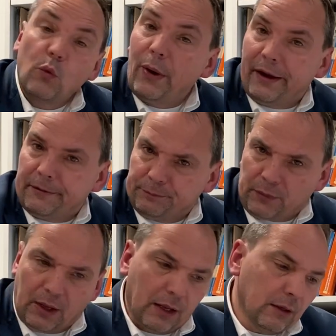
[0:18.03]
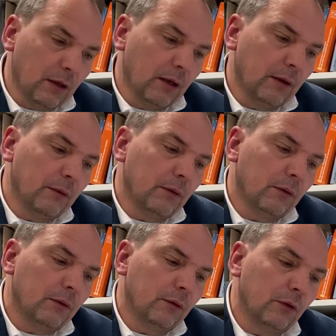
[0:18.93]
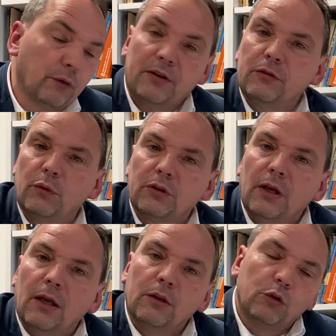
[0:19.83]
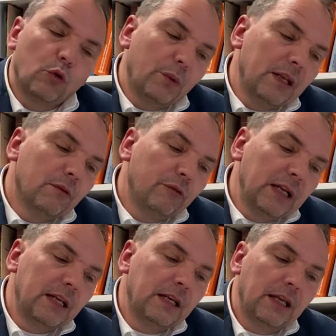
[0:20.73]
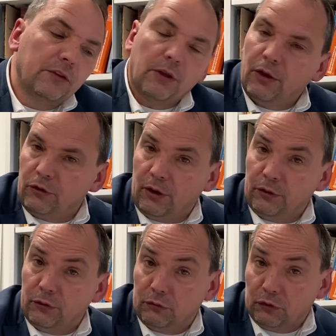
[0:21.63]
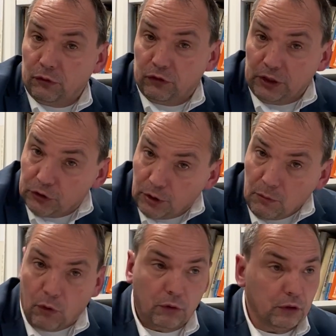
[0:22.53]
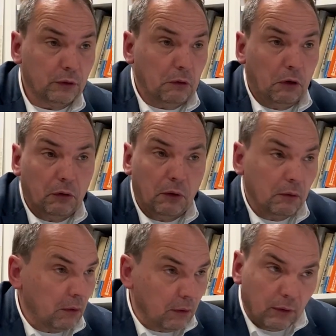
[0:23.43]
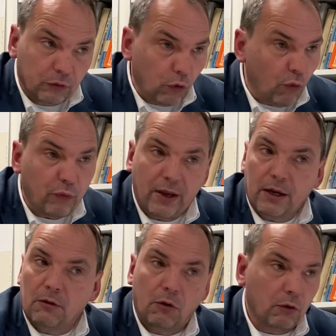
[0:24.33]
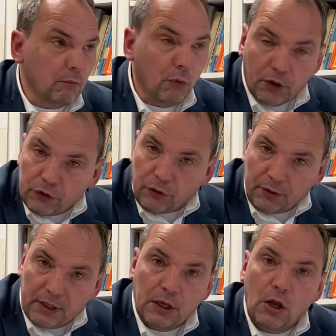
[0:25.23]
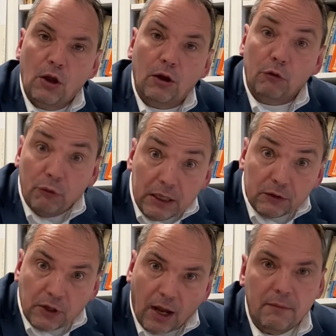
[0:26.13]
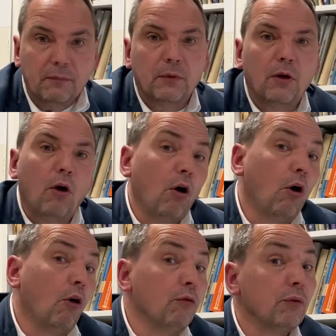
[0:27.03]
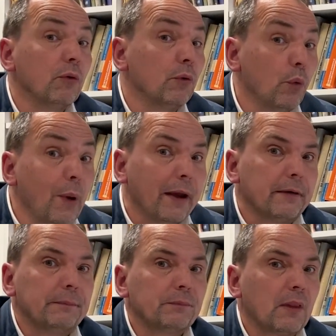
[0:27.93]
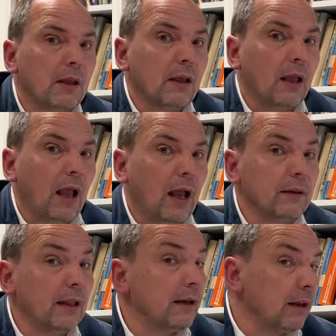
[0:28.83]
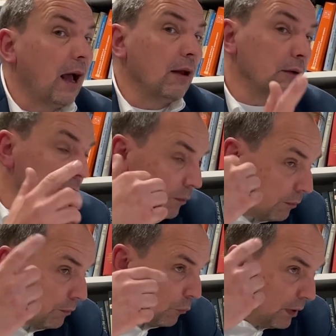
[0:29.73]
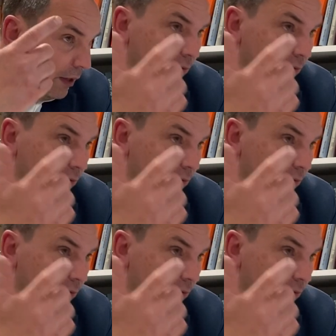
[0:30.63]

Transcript: where, and the question was, do we really need a system or a software or monitoring real time of where? And then I really